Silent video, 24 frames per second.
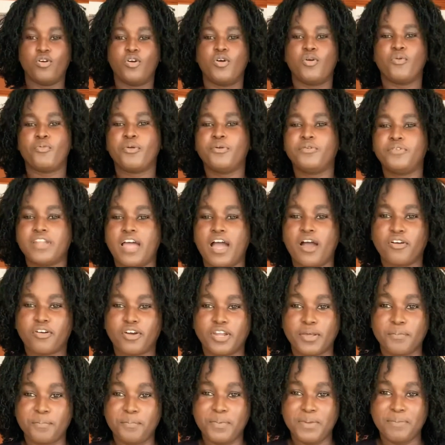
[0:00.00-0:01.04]
we're now
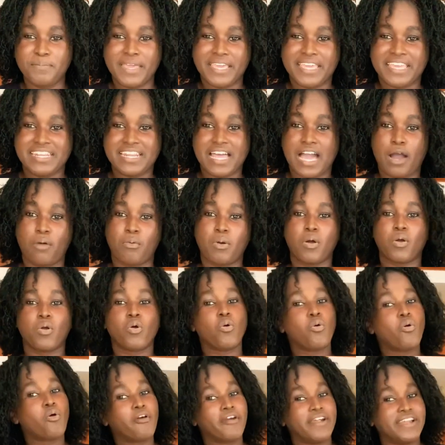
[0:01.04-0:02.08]
going to be making our
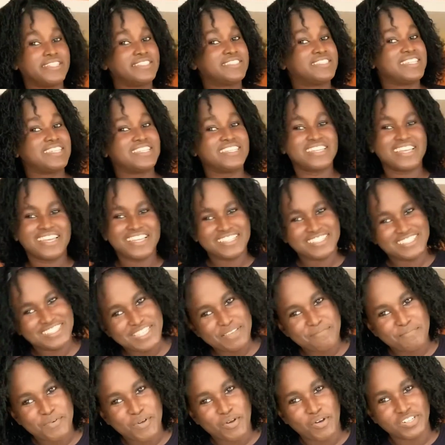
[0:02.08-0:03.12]
quarantine
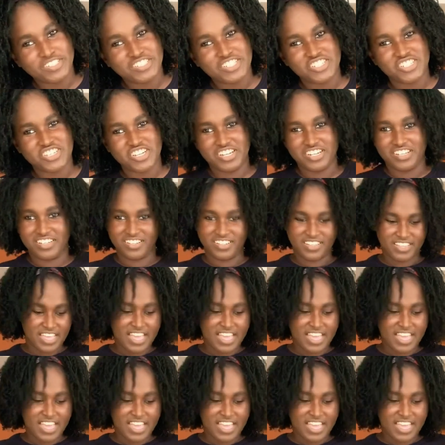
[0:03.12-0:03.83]
deep conditioner.